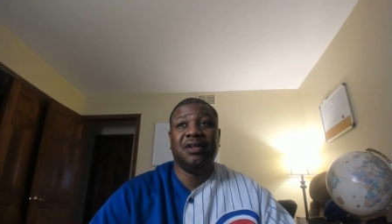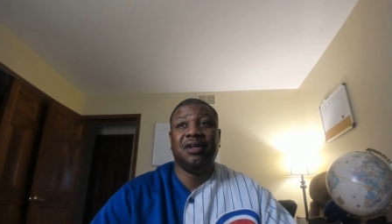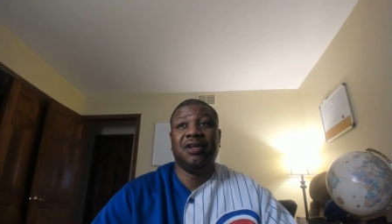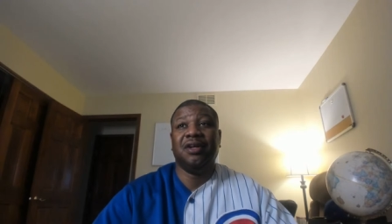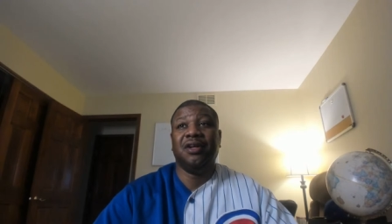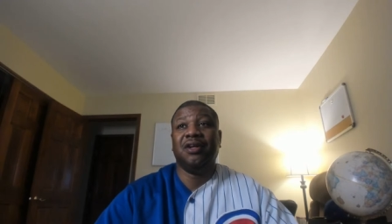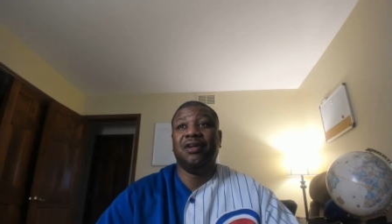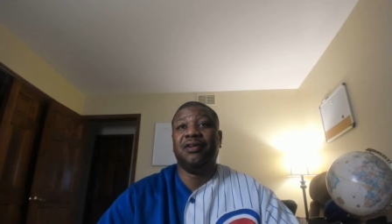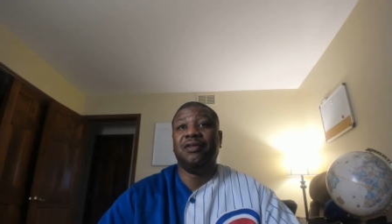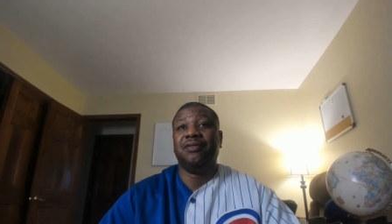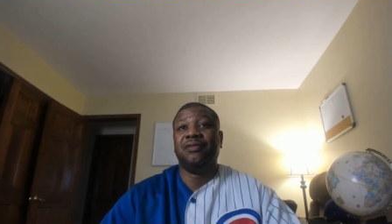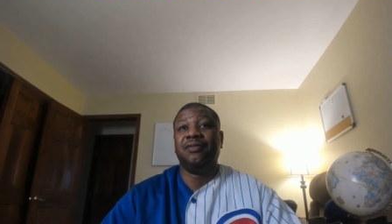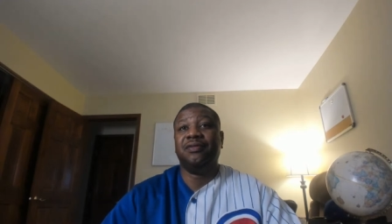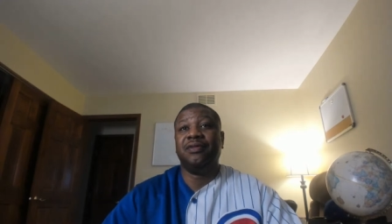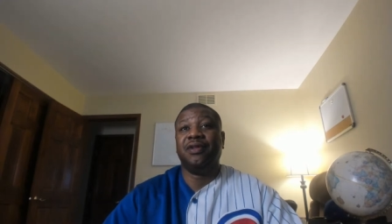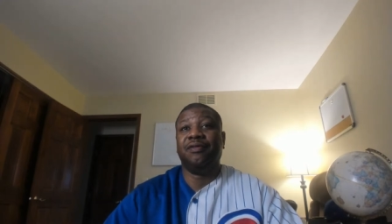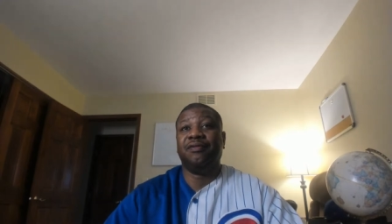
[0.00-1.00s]
of
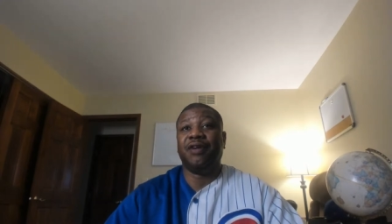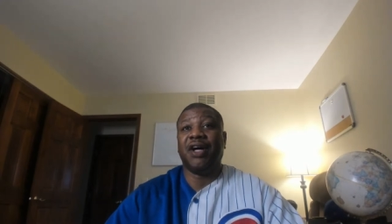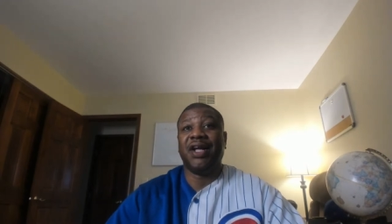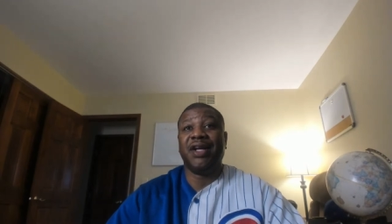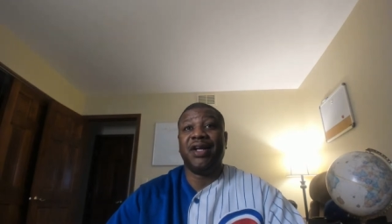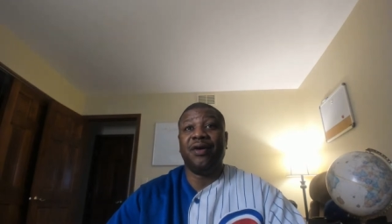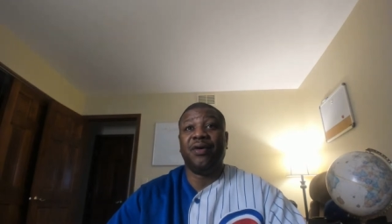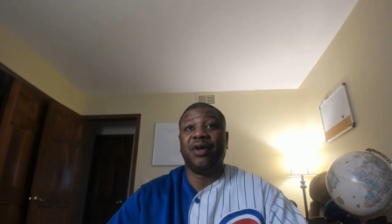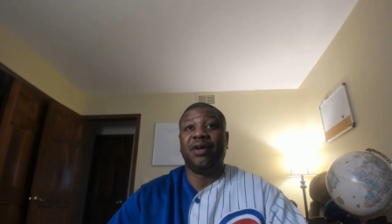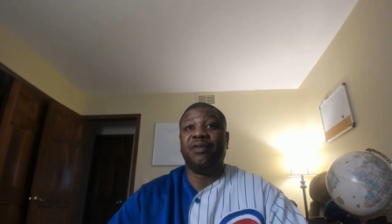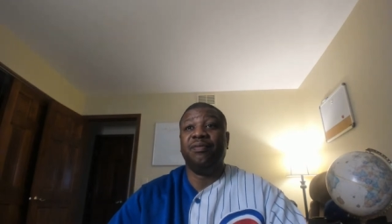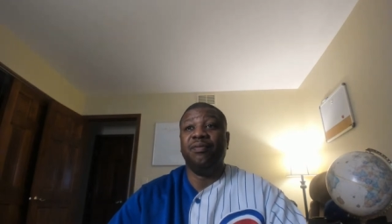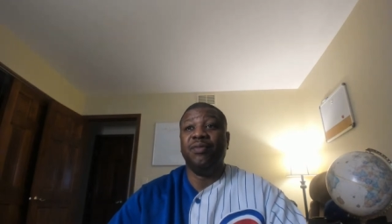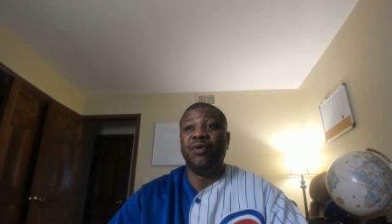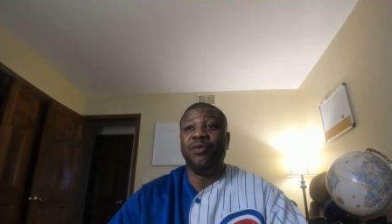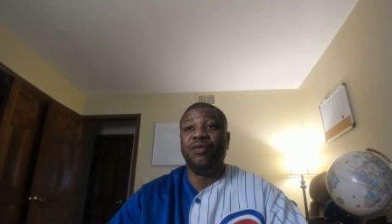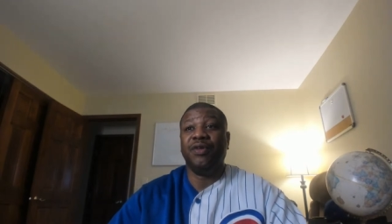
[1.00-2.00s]
the Von Erichs
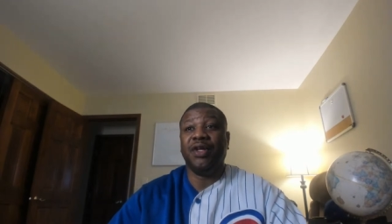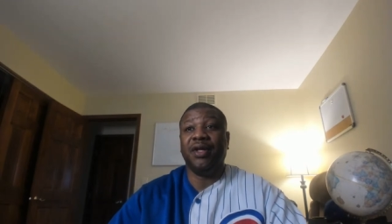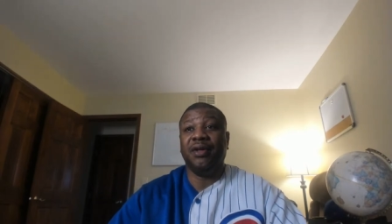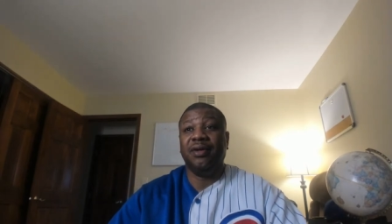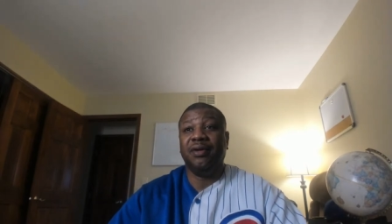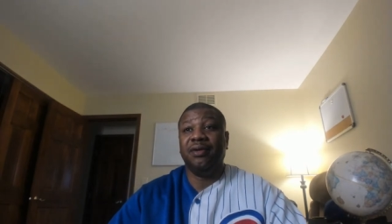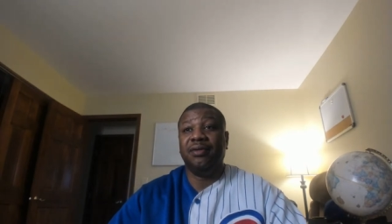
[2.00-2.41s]
movie.